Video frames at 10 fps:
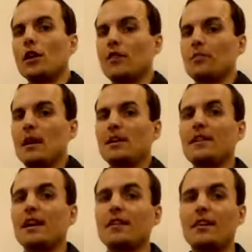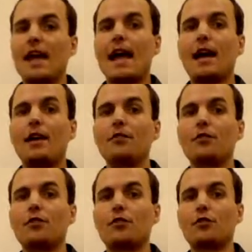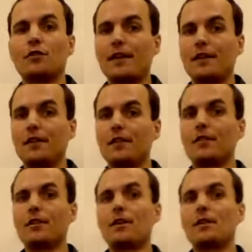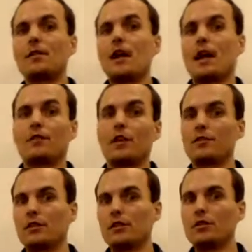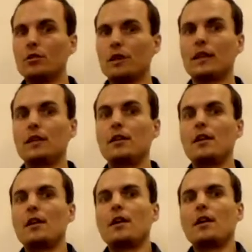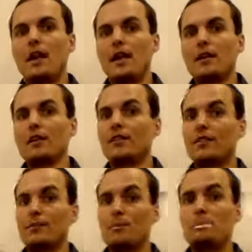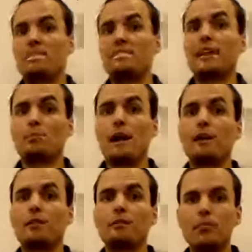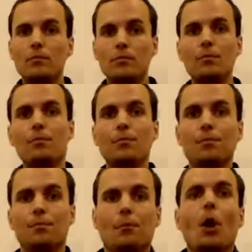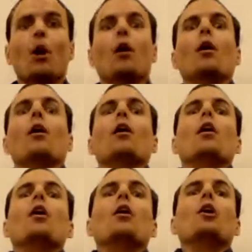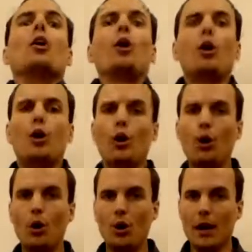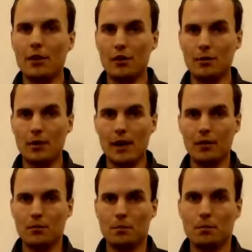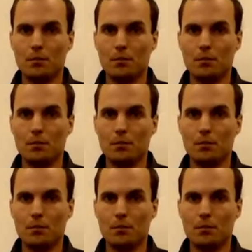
If baby doesn't have surfactant and phosphatidylcholine, then baby's second breath and third breath,